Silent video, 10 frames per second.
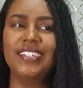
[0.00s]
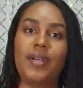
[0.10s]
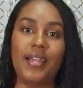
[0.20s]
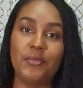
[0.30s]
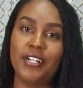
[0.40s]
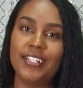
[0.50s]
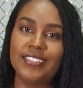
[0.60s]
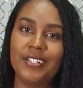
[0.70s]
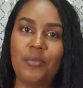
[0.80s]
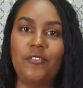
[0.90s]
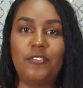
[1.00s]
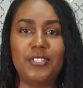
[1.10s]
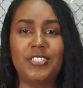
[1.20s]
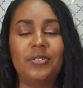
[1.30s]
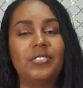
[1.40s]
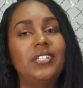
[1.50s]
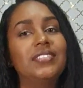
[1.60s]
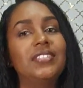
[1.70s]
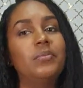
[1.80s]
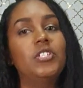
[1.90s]
so I'm gonna insert my photos now so you
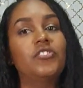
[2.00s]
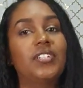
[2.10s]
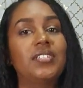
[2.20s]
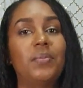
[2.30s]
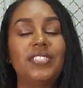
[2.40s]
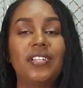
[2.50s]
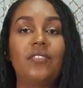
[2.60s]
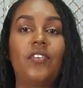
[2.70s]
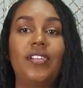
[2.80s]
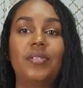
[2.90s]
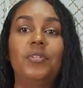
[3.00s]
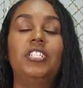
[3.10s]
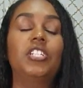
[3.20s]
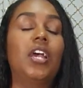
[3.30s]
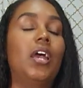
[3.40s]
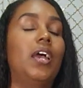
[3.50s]
can see me strutting myself on the beach